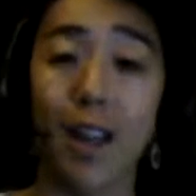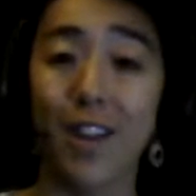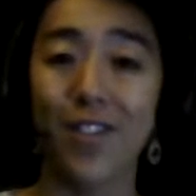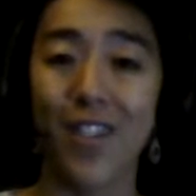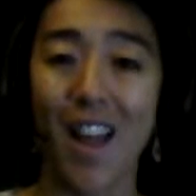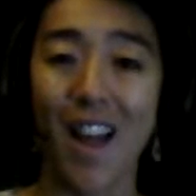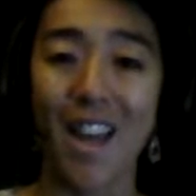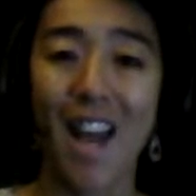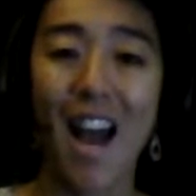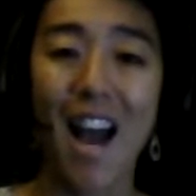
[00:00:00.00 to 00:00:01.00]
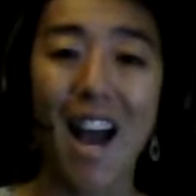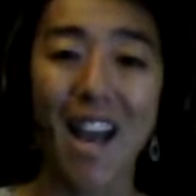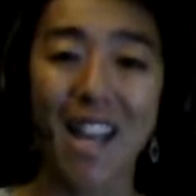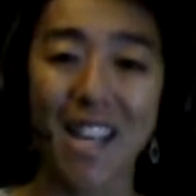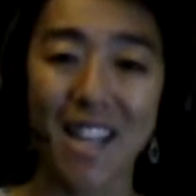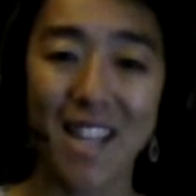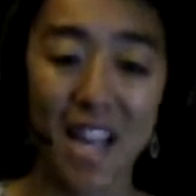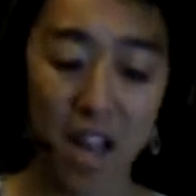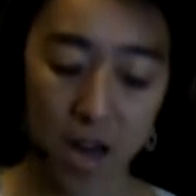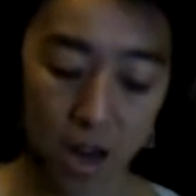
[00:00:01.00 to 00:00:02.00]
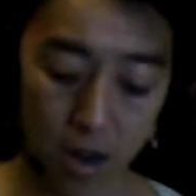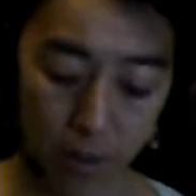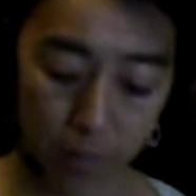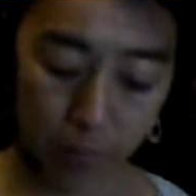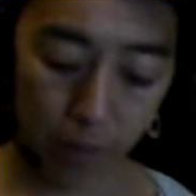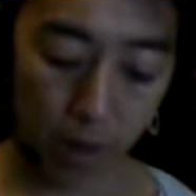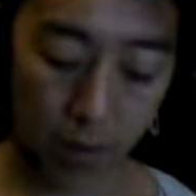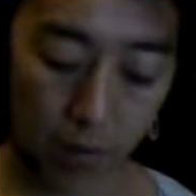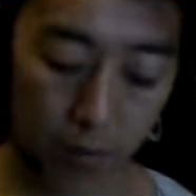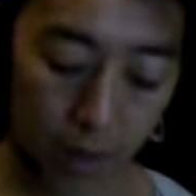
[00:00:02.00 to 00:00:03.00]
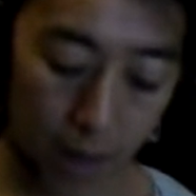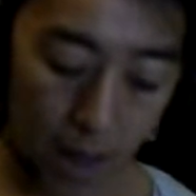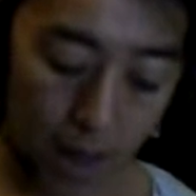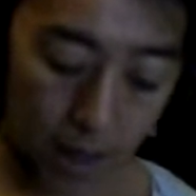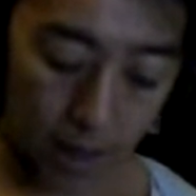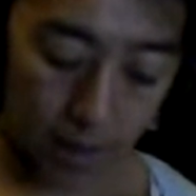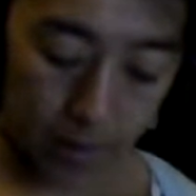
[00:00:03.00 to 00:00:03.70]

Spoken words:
can fly high in the air. Fly.